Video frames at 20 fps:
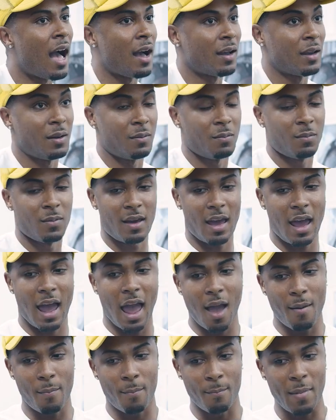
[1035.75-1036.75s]
I could
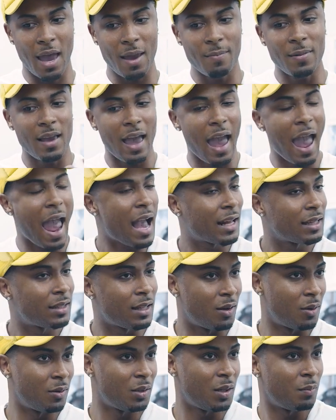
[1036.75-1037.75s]
maybe
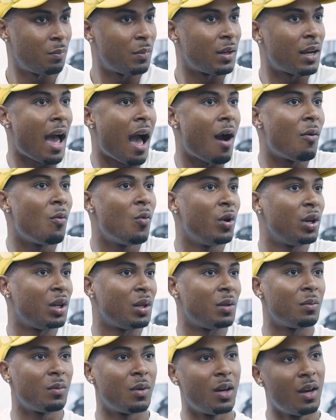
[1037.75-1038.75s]
act on it, but I
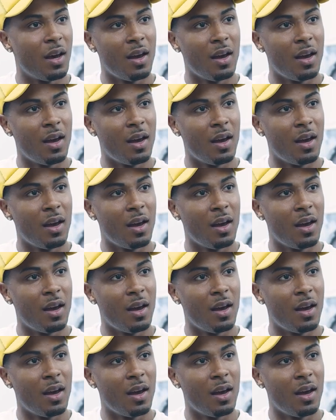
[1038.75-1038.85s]
wouldn't